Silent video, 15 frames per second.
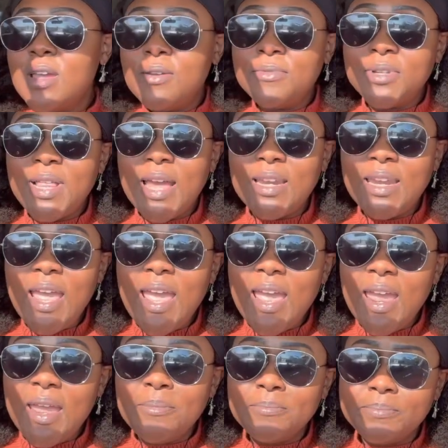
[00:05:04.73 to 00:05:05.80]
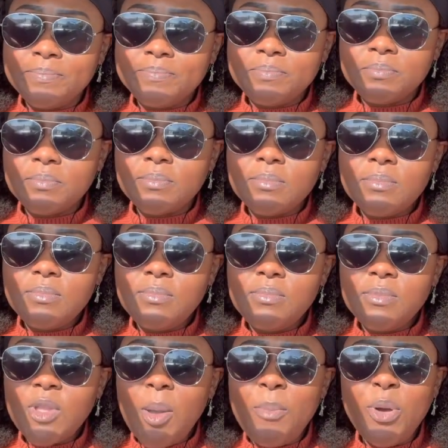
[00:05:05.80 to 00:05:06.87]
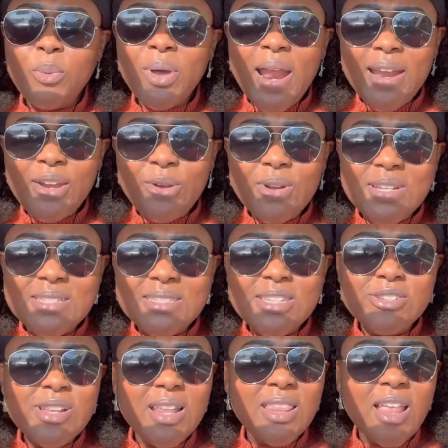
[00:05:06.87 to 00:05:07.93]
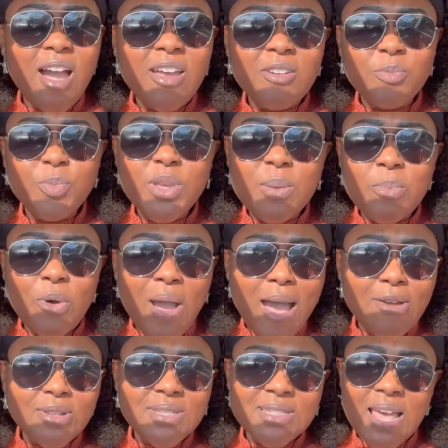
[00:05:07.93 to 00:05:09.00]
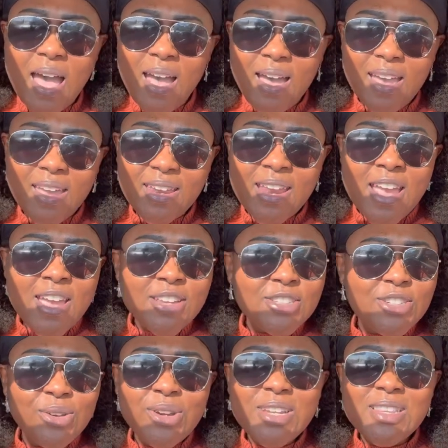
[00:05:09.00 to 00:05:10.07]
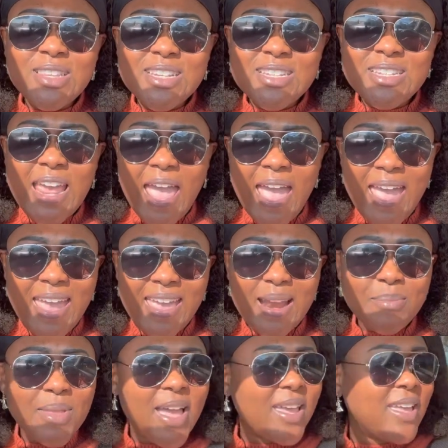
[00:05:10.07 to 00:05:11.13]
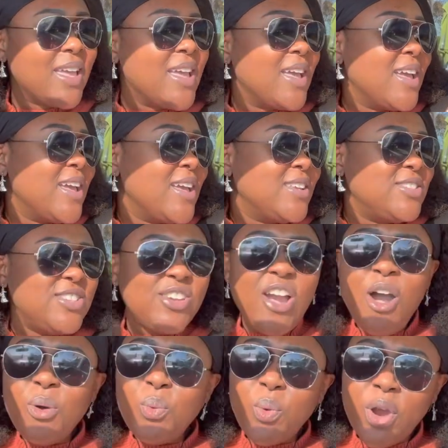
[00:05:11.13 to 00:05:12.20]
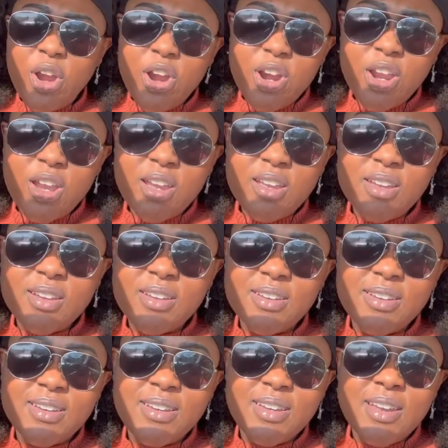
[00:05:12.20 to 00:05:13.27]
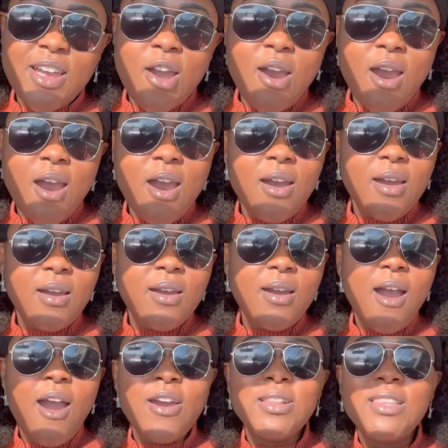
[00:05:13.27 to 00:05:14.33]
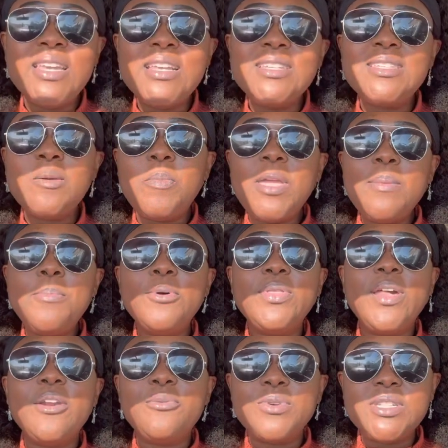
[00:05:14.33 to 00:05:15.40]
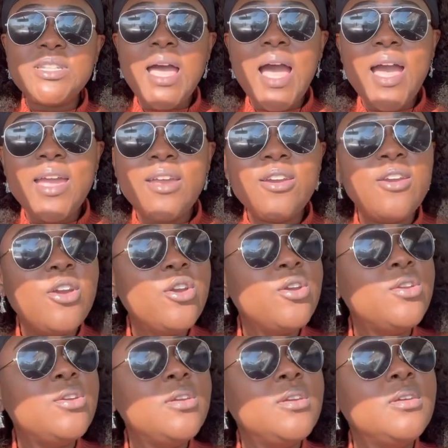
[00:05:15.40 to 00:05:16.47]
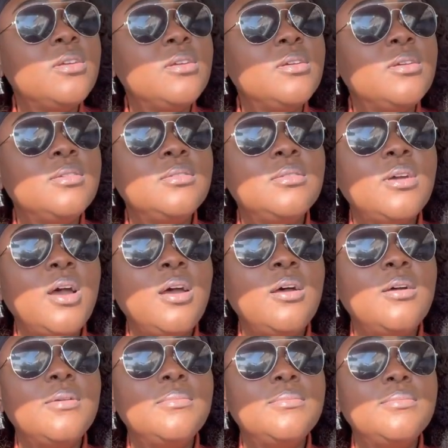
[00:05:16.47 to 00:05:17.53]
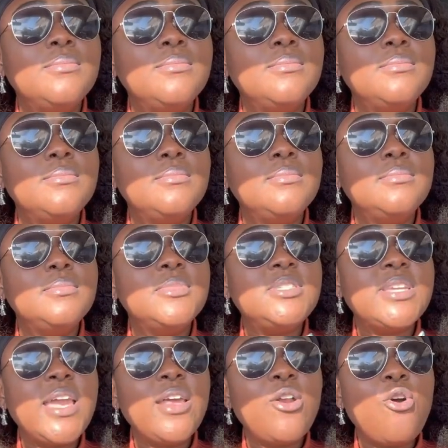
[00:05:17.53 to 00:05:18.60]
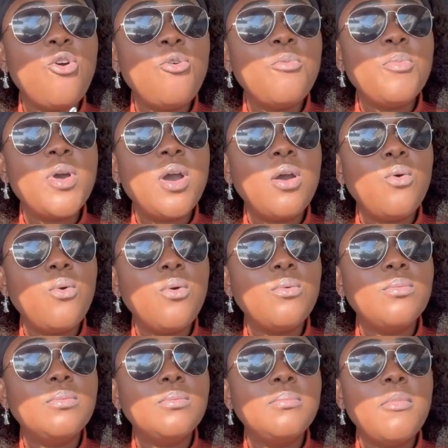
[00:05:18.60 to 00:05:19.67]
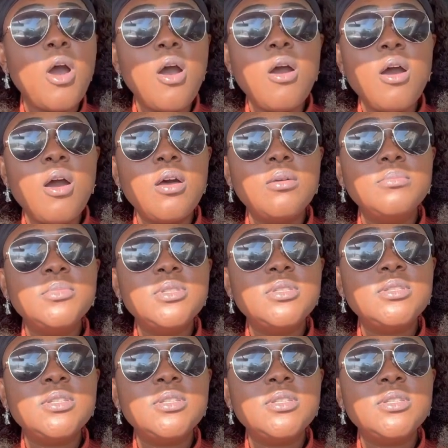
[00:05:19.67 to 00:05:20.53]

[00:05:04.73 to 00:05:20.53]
for that day. But what I noticed, there's a lot of people outside during the day. And I'm like, do y'all work? Are these the people that are retired, um, stay at home moms?